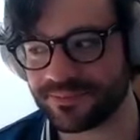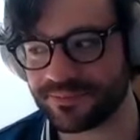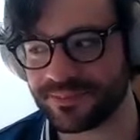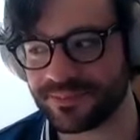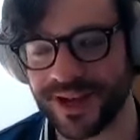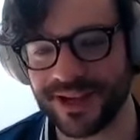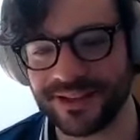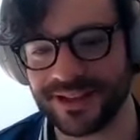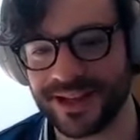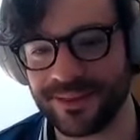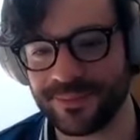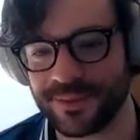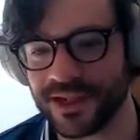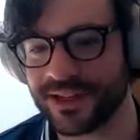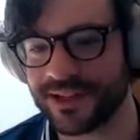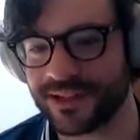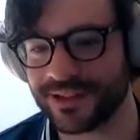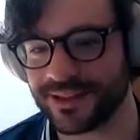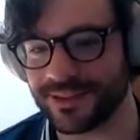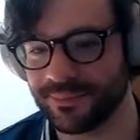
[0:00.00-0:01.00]

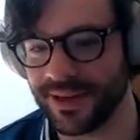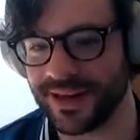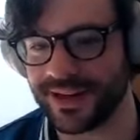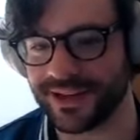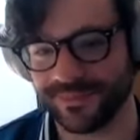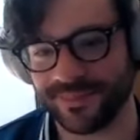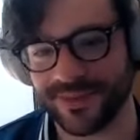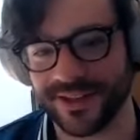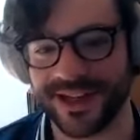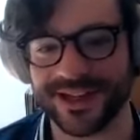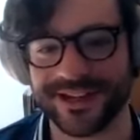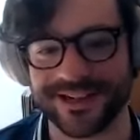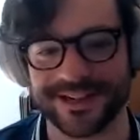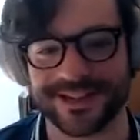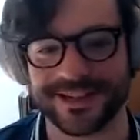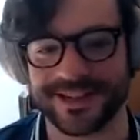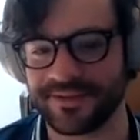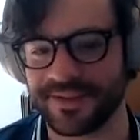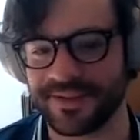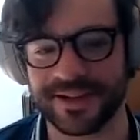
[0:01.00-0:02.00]
lampshaded the meta implications
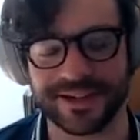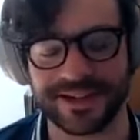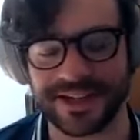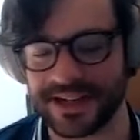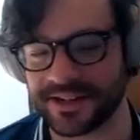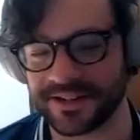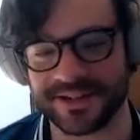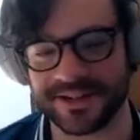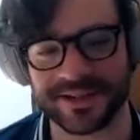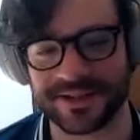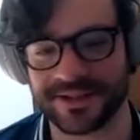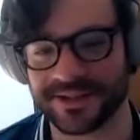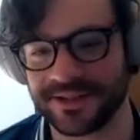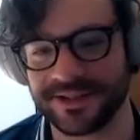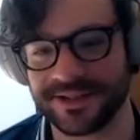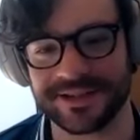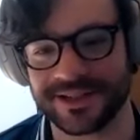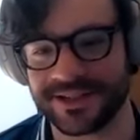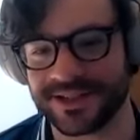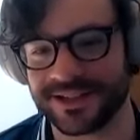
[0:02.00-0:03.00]
of it, and Neil just looked at
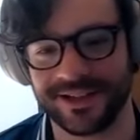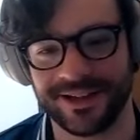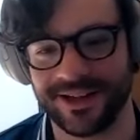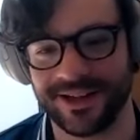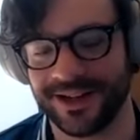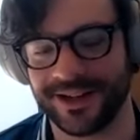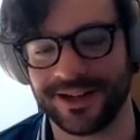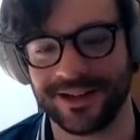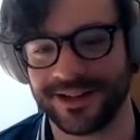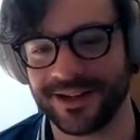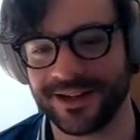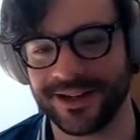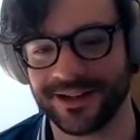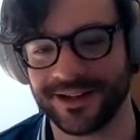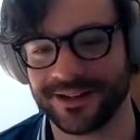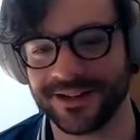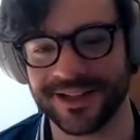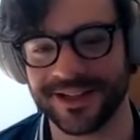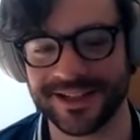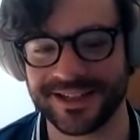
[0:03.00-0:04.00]
it and said, like, I could care
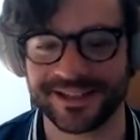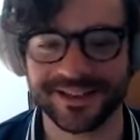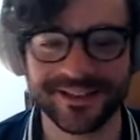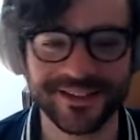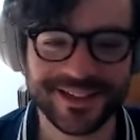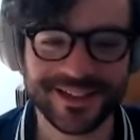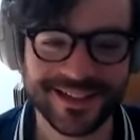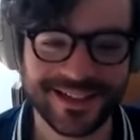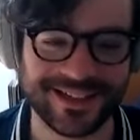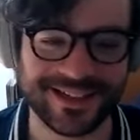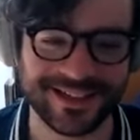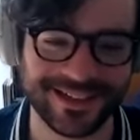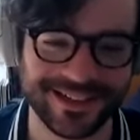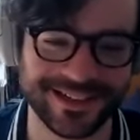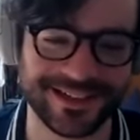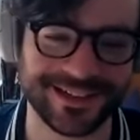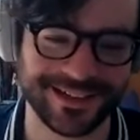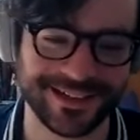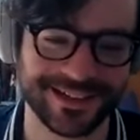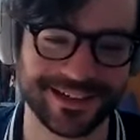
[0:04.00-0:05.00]
less.
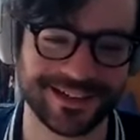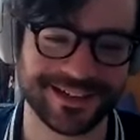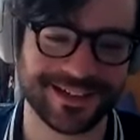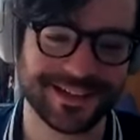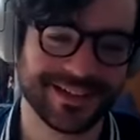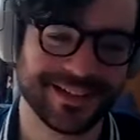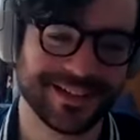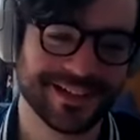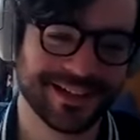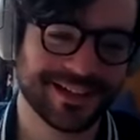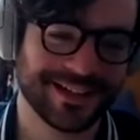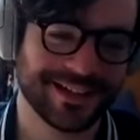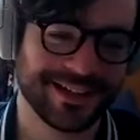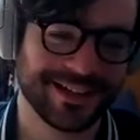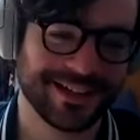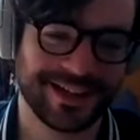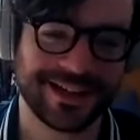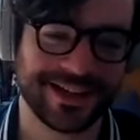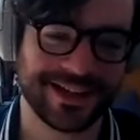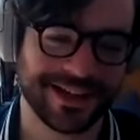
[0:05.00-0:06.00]

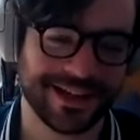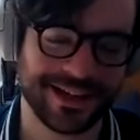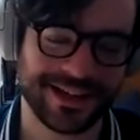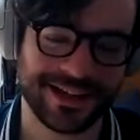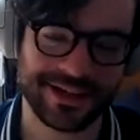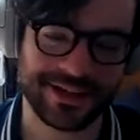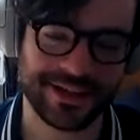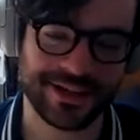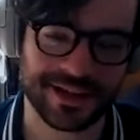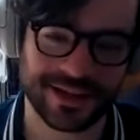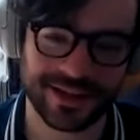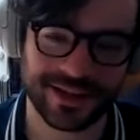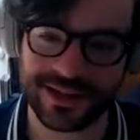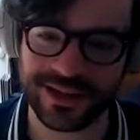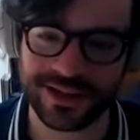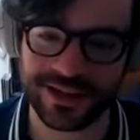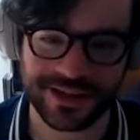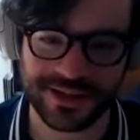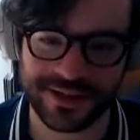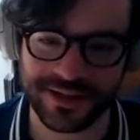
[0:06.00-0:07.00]
I
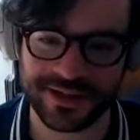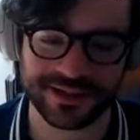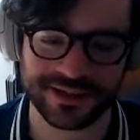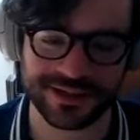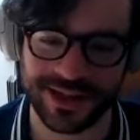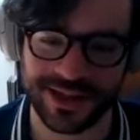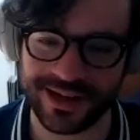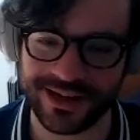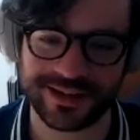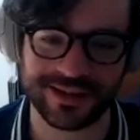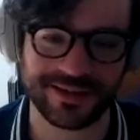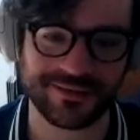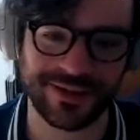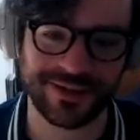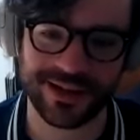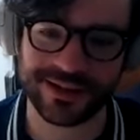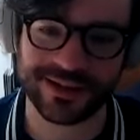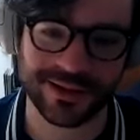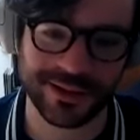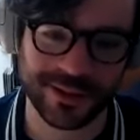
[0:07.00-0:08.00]
think he just liked the
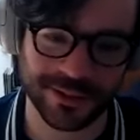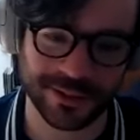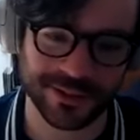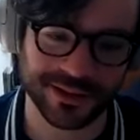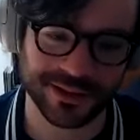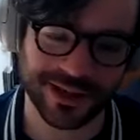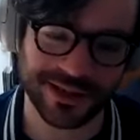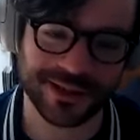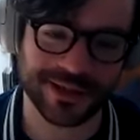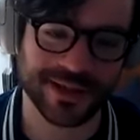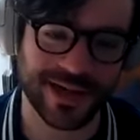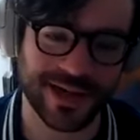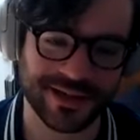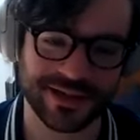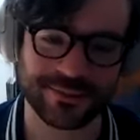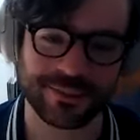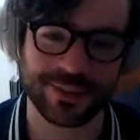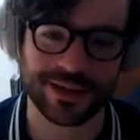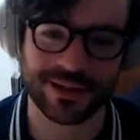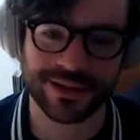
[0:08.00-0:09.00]
fact that Joel liked
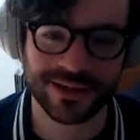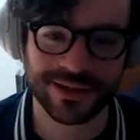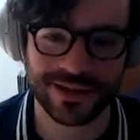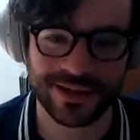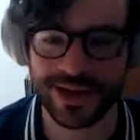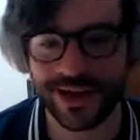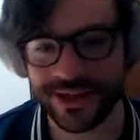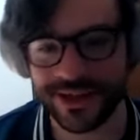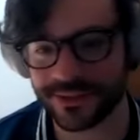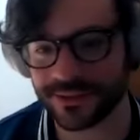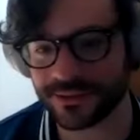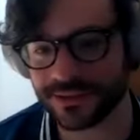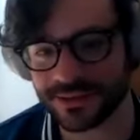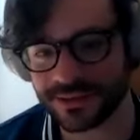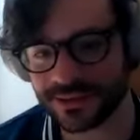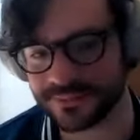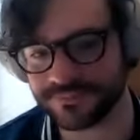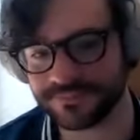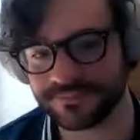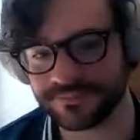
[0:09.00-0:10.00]
Jurassic Park or.